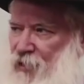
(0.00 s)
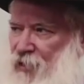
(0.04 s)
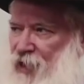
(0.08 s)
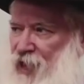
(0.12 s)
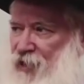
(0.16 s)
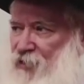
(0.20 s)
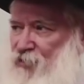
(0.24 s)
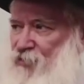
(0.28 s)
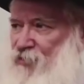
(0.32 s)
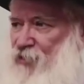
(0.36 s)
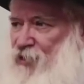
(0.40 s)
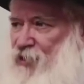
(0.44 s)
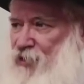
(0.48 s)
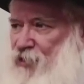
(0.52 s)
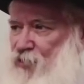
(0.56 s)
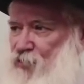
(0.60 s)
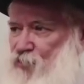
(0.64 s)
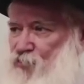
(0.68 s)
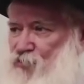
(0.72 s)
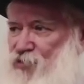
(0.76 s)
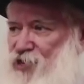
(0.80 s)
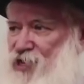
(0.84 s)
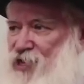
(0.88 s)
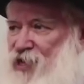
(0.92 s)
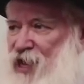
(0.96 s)
or actually
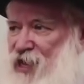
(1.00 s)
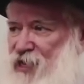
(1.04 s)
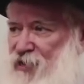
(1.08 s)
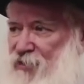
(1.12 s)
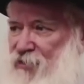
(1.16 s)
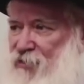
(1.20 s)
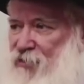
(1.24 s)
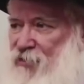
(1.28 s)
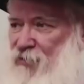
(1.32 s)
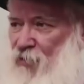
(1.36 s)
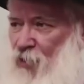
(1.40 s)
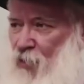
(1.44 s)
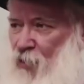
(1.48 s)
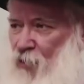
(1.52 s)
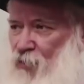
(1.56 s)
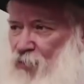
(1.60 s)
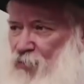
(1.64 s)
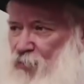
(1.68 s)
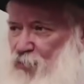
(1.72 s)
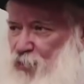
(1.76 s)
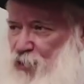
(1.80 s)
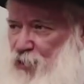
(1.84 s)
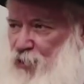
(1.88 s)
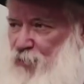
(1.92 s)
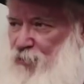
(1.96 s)
create your
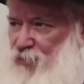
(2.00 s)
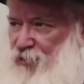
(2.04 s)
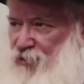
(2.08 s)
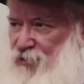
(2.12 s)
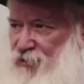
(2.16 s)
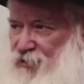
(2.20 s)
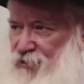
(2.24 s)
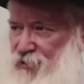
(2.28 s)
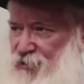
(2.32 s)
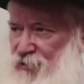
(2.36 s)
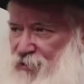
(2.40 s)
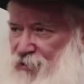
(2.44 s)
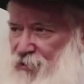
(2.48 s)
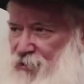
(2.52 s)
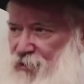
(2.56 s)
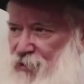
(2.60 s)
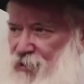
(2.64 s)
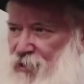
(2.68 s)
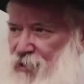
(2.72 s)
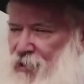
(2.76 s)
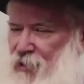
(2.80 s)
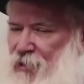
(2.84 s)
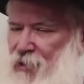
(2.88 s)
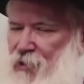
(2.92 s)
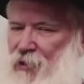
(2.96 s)
own purpose.
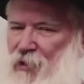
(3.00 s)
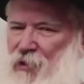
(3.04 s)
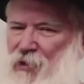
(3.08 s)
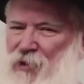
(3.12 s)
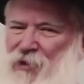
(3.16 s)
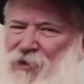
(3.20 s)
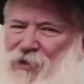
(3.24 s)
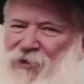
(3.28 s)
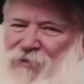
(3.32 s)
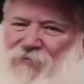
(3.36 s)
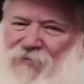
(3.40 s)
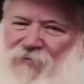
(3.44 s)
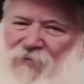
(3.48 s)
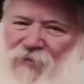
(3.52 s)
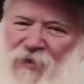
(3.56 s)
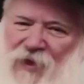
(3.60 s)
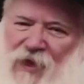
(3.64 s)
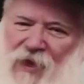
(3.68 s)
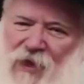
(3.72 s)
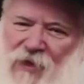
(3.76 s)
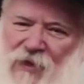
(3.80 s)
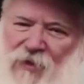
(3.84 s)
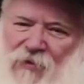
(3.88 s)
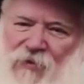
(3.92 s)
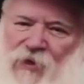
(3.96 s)

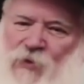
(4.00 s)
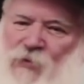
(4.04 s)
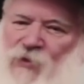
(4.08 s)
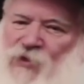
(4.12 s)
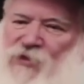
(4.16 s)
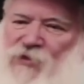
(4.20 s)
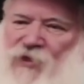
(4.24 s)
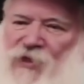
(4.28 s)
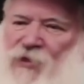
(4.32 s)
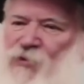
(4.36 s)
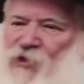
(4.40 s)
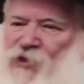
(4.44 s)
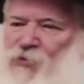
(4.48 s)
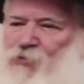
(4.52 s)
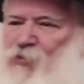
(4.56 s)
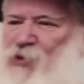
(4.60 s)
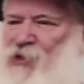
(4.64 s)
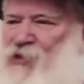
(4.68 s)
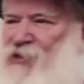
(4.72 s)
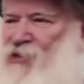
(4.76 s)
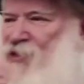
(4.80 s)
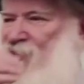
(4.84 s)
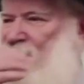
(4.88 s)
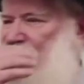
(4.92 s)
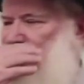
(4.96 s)
It, it was, it was
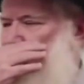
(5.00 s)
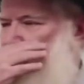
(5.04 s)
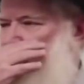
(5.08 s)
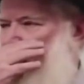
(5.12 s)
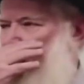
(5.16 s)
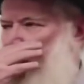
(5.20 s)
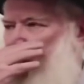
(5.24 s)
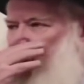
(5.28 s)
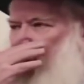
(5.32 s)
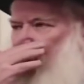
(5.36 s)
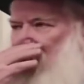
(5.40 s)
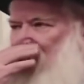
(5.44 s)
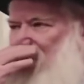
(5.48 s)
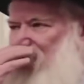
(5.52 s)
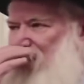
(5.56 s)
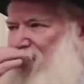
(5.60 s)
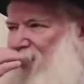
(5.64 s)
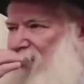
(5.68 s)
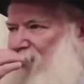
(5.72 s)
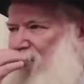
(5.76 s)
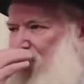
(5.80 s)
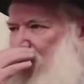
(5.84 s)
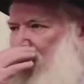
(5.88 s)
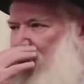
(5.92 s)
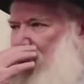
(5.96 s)
put in different words
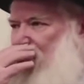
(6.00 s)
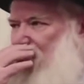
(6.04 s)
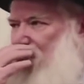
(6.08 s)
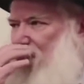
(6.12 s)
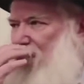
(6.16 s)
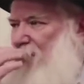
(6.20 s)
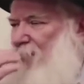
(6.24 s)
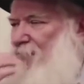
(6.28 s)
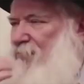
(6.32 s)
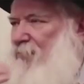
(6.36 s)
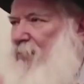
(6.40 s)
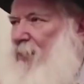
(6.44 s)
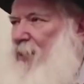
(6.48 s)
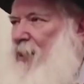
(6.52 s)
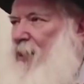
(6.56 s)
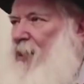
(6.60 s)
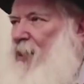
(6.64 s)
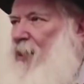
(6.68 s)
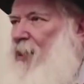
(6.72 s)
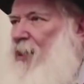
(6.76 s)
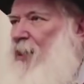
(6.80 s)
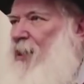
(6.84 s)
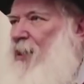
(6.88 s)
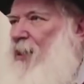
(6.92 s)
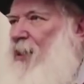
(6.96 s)
and different uh,
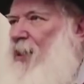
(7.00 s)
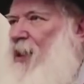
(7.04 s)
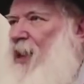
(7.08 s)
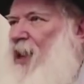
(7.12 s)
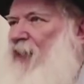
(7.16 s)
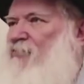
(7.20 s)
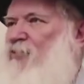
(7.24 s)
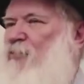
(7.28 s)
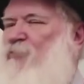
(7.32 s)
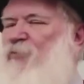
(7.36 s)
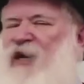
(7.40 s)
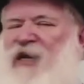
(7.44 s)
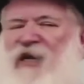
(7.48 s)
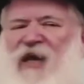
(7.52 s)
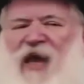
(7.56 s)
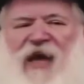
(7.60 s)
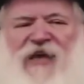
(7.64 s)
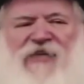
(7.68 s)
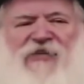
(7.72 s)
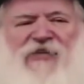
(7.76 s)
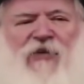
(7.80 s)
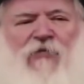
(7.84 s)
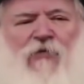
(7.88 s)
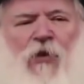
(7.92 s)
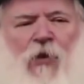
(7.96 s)
Everybody
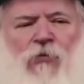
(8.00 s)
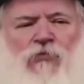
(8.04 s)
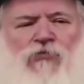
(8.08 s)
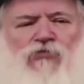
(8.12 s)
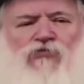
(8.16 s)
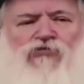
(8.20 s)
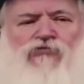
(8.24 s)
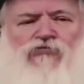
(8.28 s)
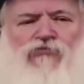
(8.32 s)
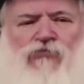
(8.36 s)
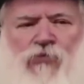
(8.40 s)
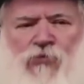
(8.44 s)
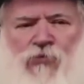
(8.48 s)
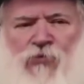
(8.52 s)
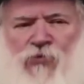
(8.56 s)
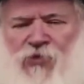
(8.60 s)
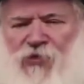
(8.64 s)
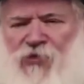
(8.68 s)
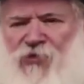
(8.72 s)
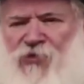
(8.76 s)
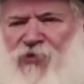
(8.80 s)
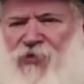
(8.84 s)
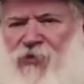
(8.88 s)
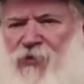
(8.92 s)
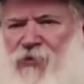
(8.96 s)
has their own
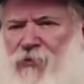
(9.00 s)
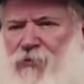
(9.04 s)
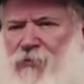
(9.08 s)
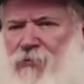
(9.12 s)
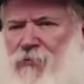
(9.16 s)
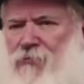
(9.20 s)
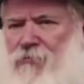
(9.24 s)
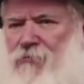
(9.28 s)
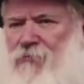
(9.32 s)
truth.